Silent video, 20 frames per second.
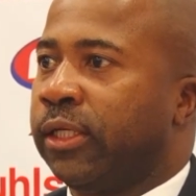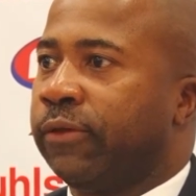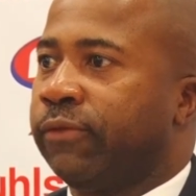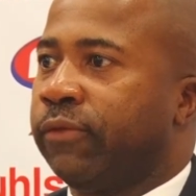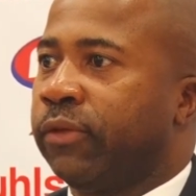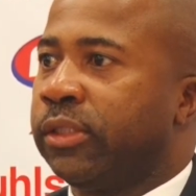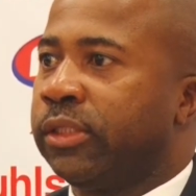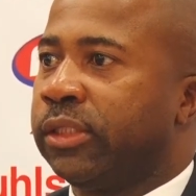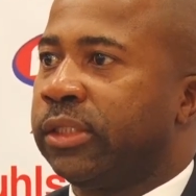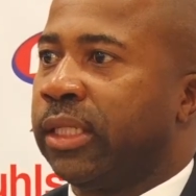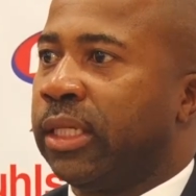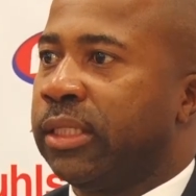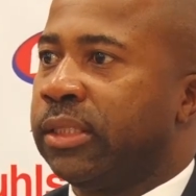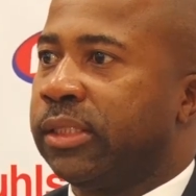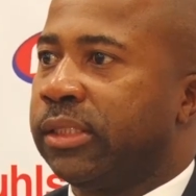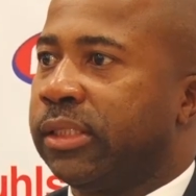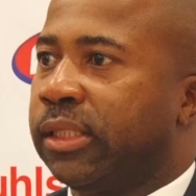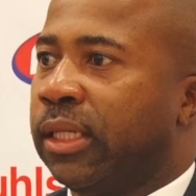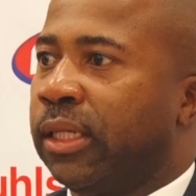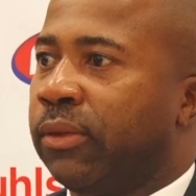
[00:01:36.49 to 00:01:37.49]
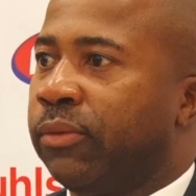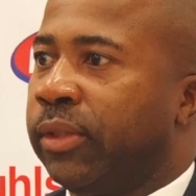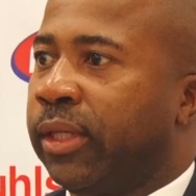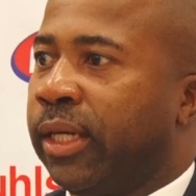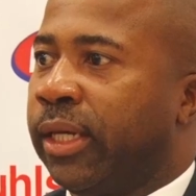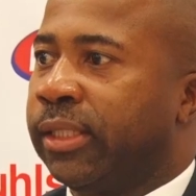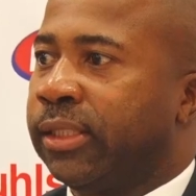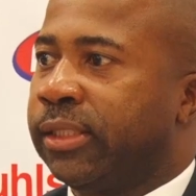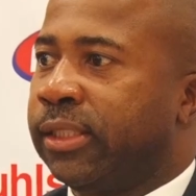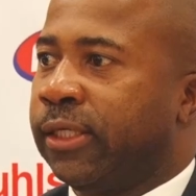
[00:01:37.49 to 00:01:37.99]
for instance, we
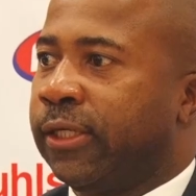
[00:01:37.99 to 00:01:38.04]
had